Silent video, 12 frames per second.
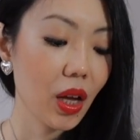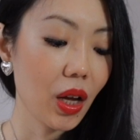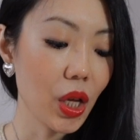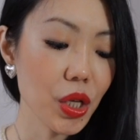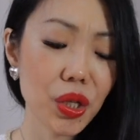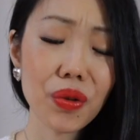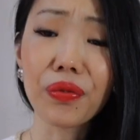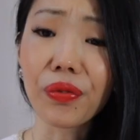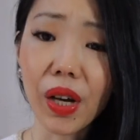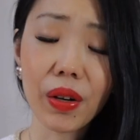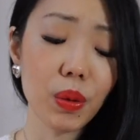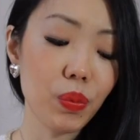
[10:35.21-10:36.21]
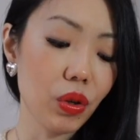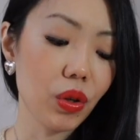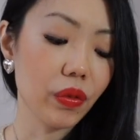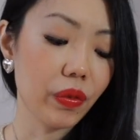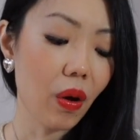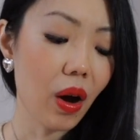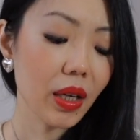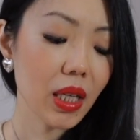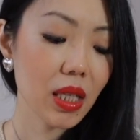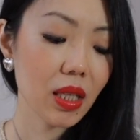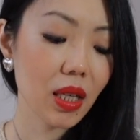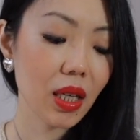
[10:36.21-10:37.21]
Also very beautiful.
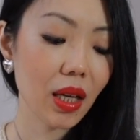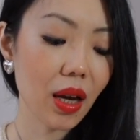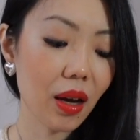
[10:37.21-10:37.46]
Honestly,